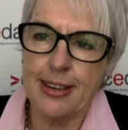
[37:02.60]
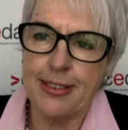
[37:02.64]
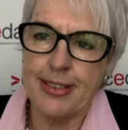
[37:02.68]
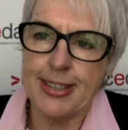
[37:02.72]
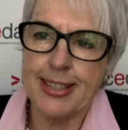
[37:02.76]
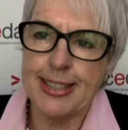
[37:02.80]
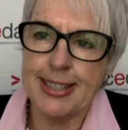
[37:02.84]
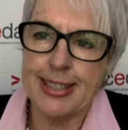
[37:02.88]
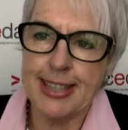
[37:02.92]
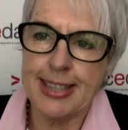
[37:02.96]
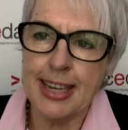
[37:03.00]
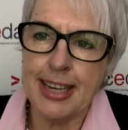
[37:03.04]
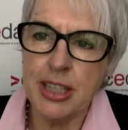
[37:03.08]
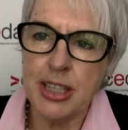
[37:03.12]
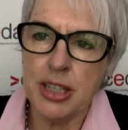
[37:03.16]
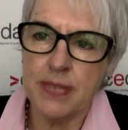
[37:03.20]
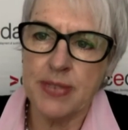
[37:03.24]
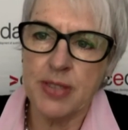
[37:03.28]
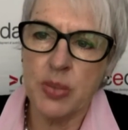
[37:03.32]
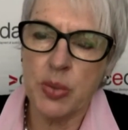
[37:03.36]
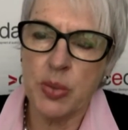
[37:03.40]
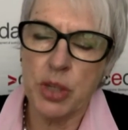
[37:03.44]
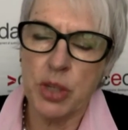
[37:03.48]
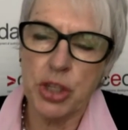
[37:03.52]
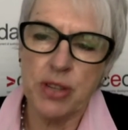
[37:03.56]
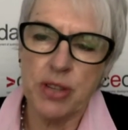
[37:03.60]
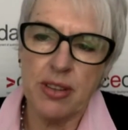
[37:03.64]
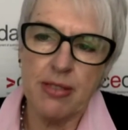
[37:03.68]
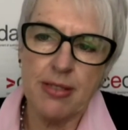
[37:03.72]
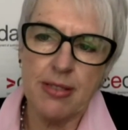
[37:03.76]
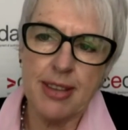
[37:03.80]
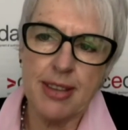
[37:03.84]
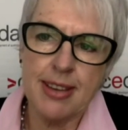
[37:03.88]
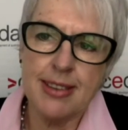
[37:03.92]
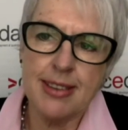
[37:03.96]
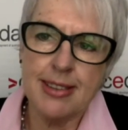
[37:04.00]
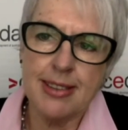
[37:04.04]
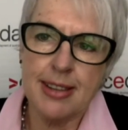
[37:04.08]
incentives, which are the
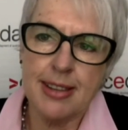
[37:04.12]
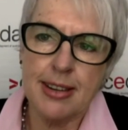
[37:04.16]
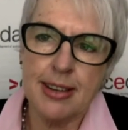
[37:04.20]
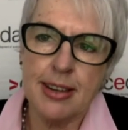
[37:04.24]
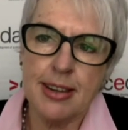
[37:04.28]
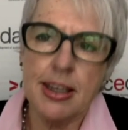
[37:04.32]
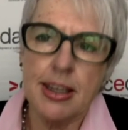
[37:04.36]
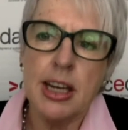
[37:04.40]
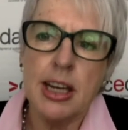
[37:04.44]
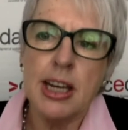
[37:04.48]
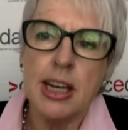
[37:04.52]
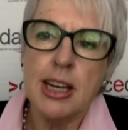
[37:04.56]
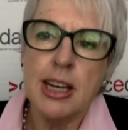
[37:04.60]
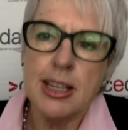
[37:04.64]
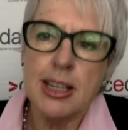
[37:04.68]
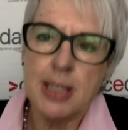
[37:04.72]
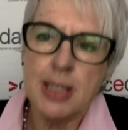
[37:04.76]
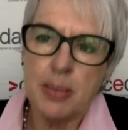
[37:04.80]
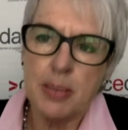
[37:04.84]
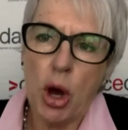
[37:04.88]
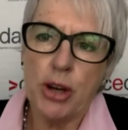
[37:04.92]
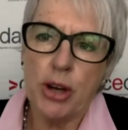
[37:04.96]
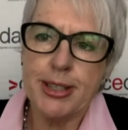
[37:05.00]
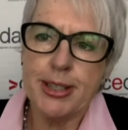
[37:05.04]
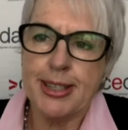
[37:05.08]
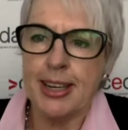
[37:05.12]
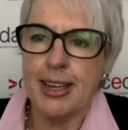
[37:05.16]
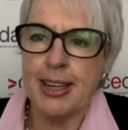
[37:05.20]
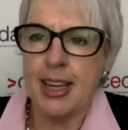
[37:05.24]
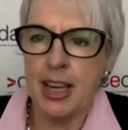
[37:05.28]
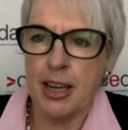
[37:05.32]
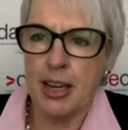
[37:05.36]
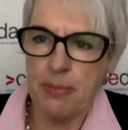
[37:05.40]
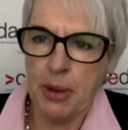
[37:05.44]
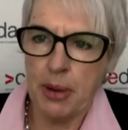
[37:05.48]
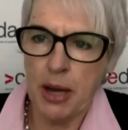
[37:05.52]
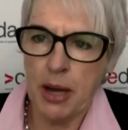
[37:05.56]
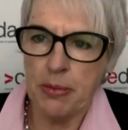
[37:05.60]
things that are supposed to
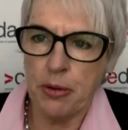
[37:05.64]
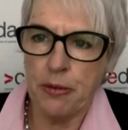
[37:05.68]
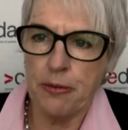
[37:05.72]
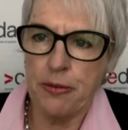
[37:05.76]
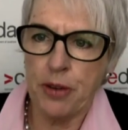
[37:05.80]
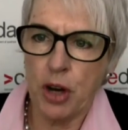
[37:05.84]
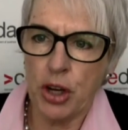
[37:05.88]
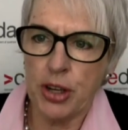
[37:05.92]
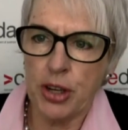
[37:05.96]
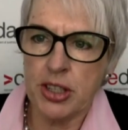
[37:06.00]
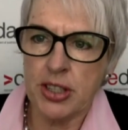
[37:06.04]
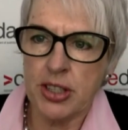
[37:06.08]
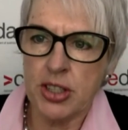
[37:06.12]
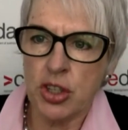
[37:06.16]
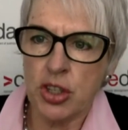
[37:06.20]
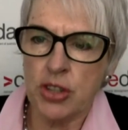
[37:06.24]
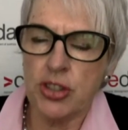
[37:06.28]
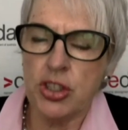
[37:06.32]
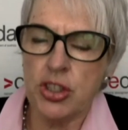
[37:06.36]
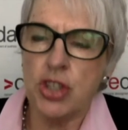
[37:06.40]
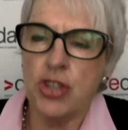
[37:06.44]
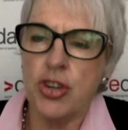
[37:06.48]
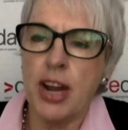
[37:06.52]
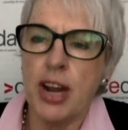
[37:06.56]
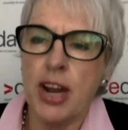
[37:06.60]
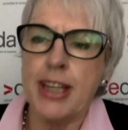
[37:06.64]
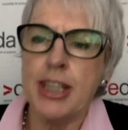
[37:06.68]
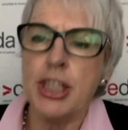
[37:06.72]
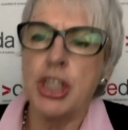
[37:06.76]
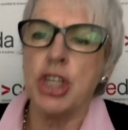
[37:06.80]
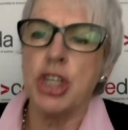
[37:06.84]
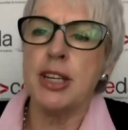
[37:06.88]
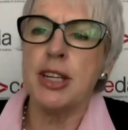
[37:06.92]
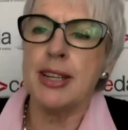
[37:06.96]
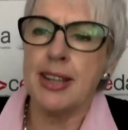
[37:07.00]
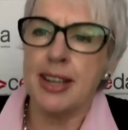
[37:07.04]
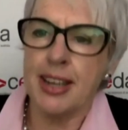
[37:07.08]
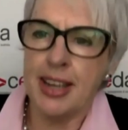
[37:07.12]
keep people focused on
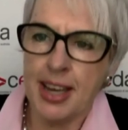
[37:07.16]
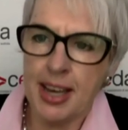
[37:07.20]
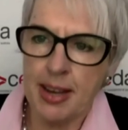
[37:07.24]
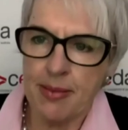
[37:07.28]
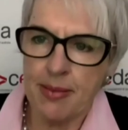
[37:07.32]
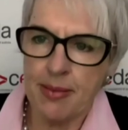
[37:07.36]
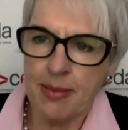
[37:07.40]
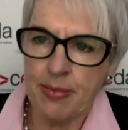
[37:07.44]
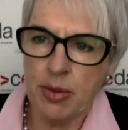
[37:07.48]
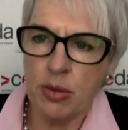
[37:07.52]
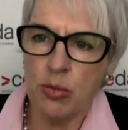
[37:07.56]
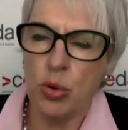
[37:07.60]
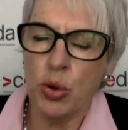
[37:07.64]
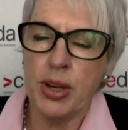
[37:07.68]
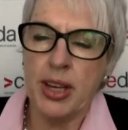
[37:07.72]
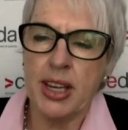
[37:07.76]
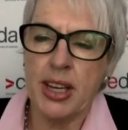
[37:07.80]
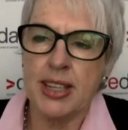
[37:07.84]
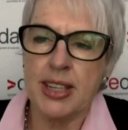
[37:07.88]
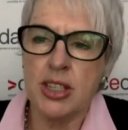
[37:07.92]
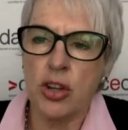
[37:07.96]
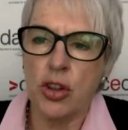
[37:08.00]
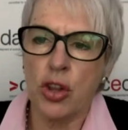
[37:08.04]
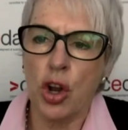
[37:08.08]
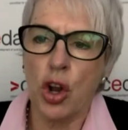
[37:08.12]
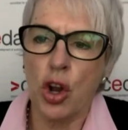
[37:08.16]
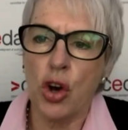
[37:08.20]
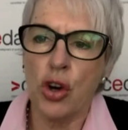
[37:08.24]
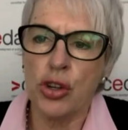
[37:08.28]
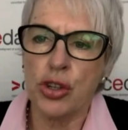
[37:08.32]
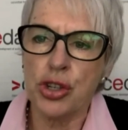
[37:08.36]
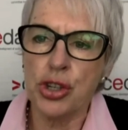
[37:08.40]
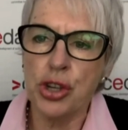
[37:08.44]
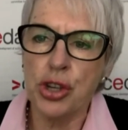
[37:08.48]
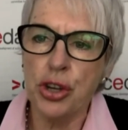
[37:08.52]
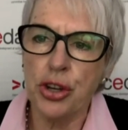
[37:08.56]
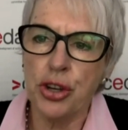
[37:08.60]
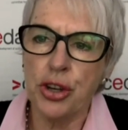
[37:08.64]
strategy and keep them looking into the long
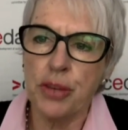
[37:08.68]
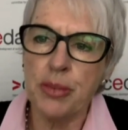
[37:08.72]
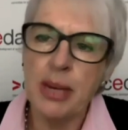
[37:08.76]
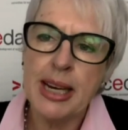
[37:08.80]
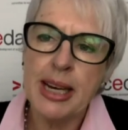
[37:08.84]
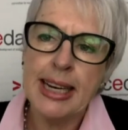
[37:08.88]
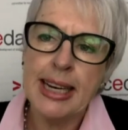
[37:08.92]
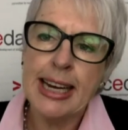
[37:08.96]
term.